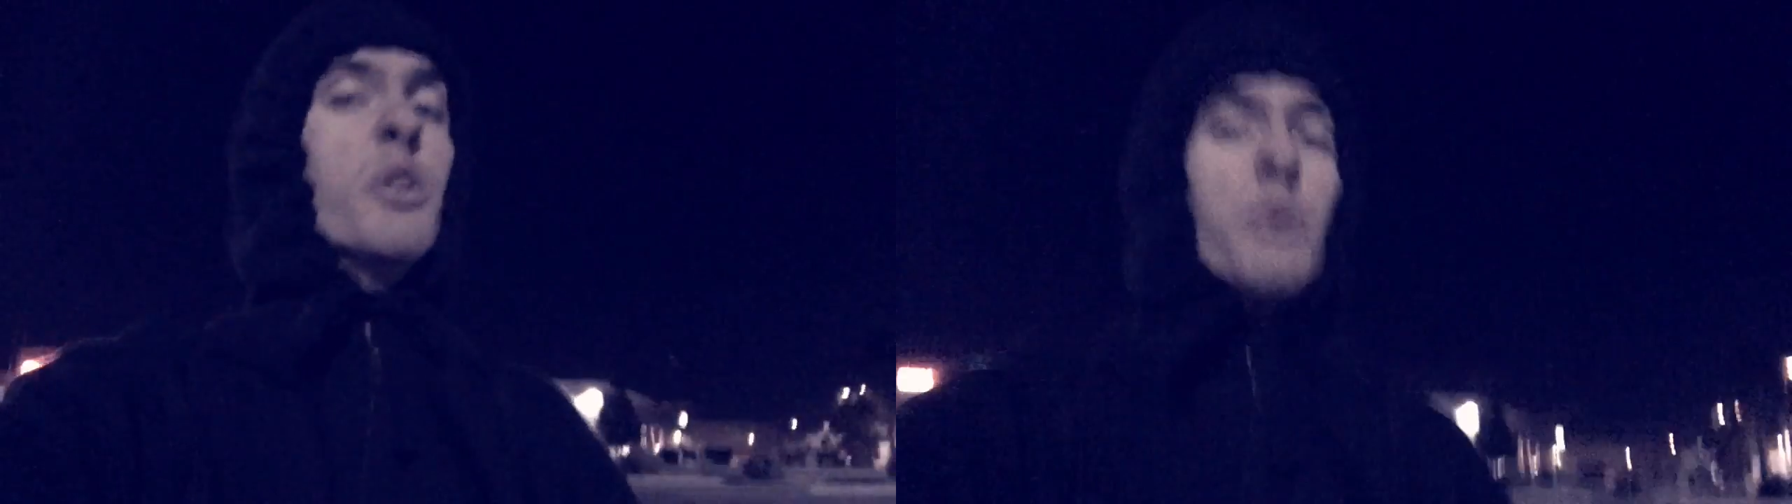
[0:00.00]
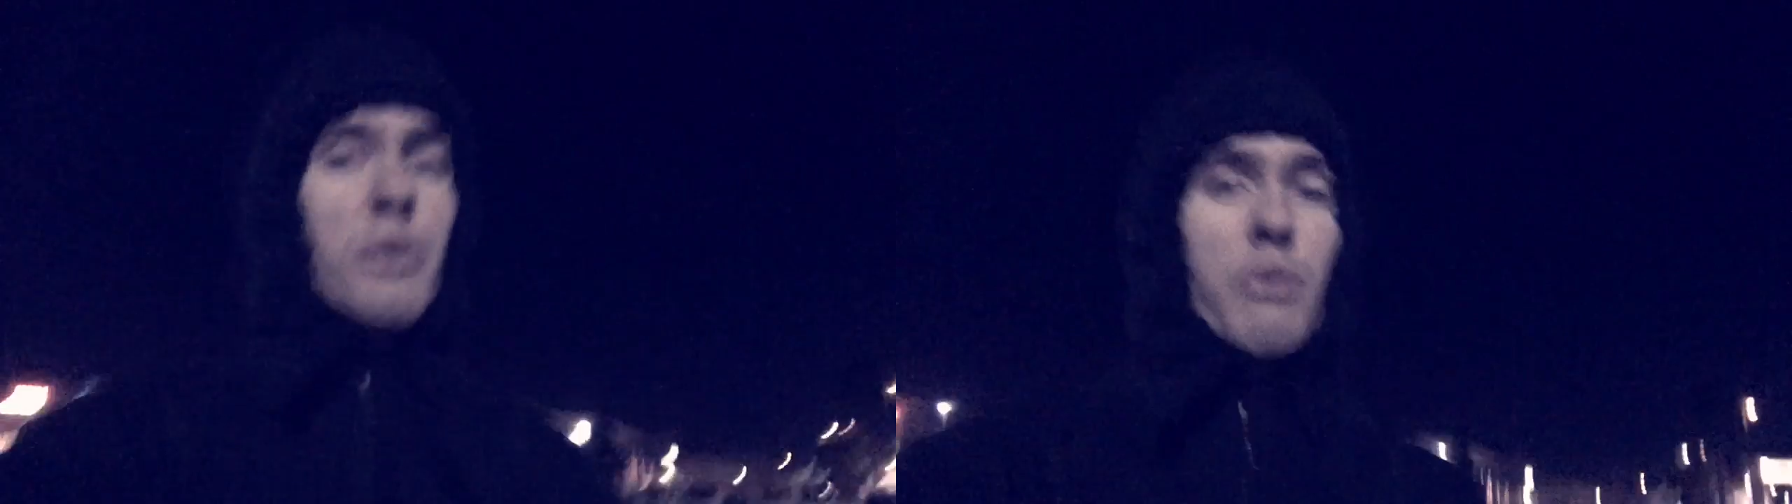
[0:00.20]

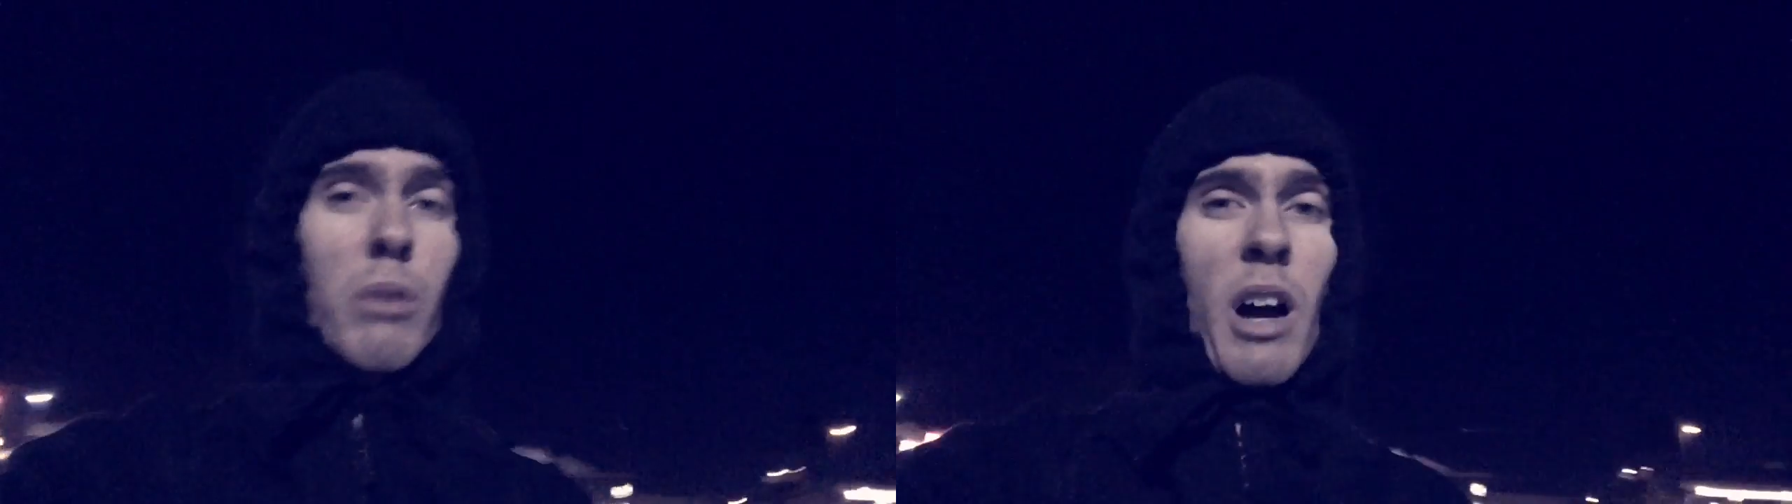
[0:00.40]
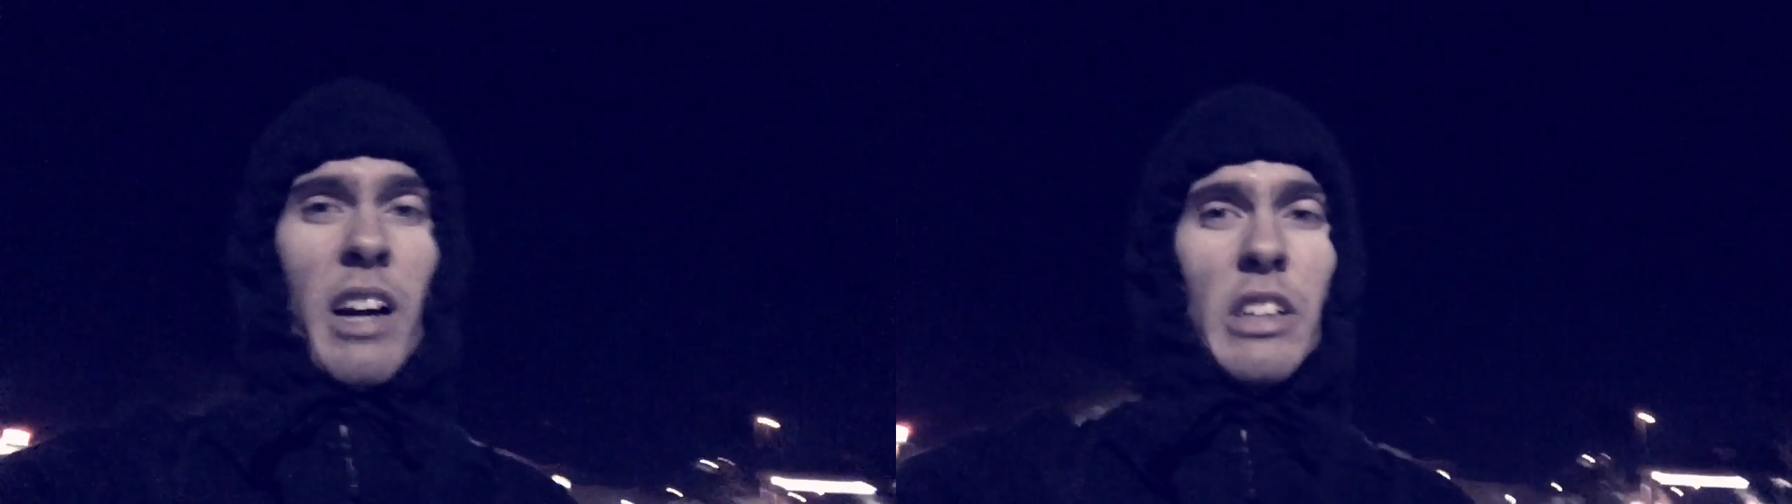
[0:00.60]
do
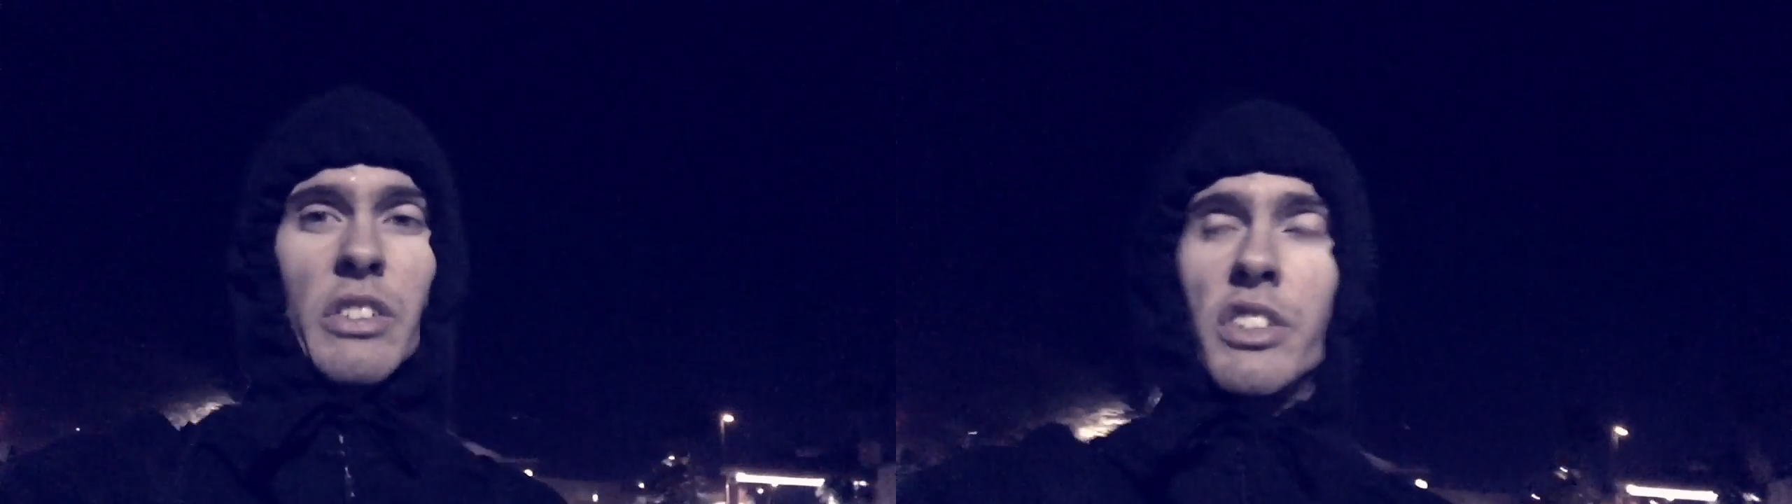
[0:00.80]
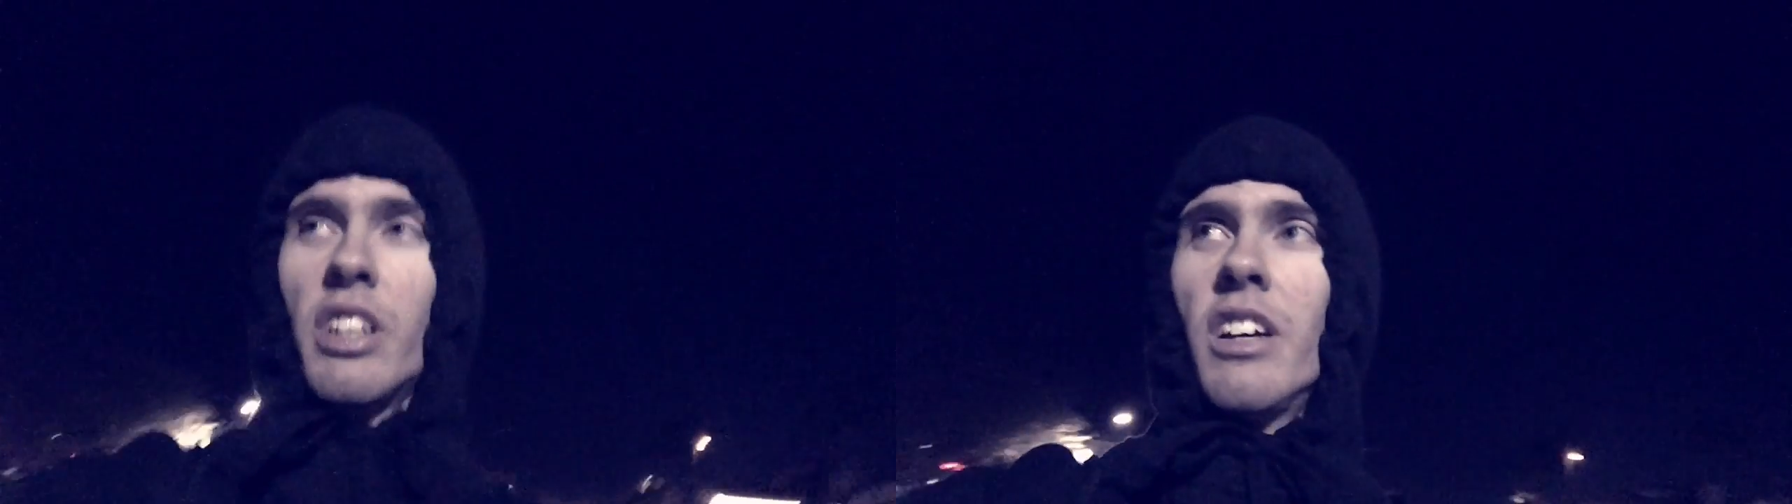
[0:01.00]

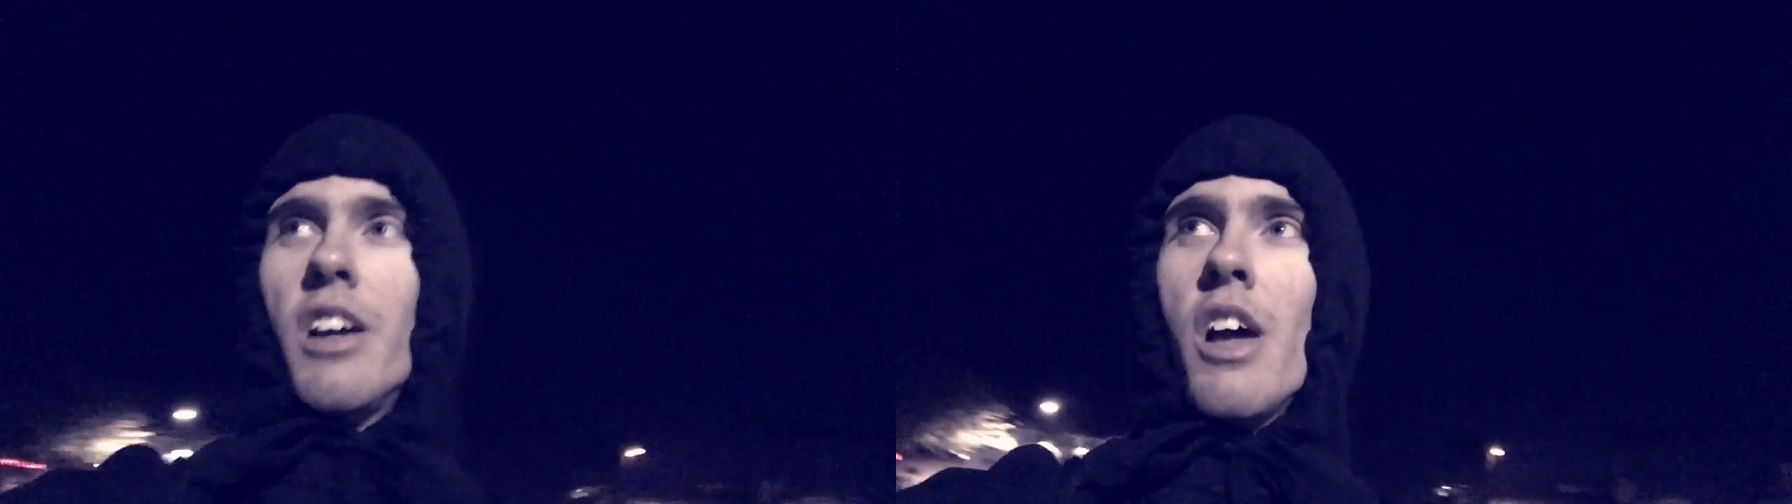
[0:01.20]
drugs.